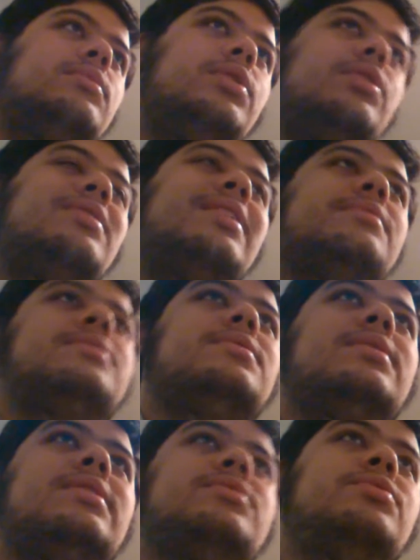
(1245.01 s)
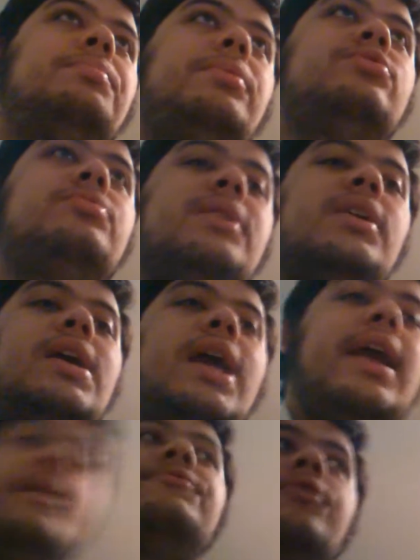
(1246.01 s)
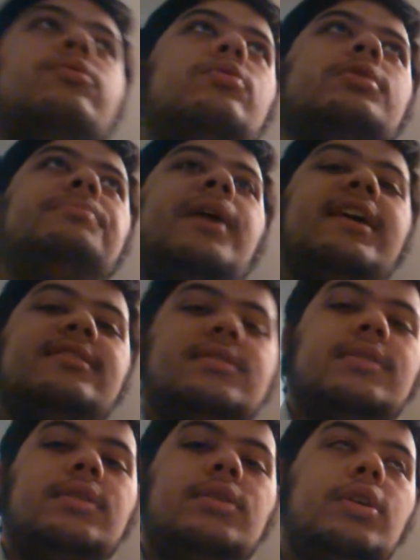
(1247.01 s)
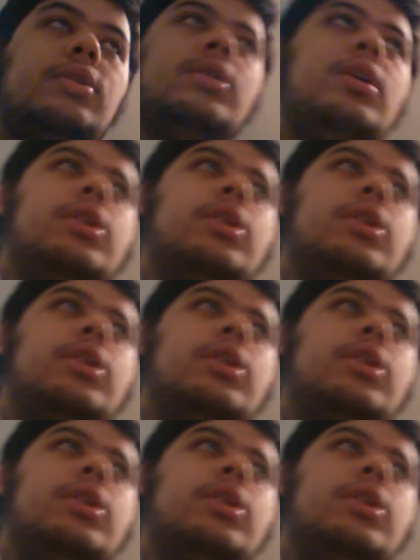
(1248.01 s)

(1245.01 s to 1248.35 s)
you know, there's, there's supposed to be a forward pass, you know,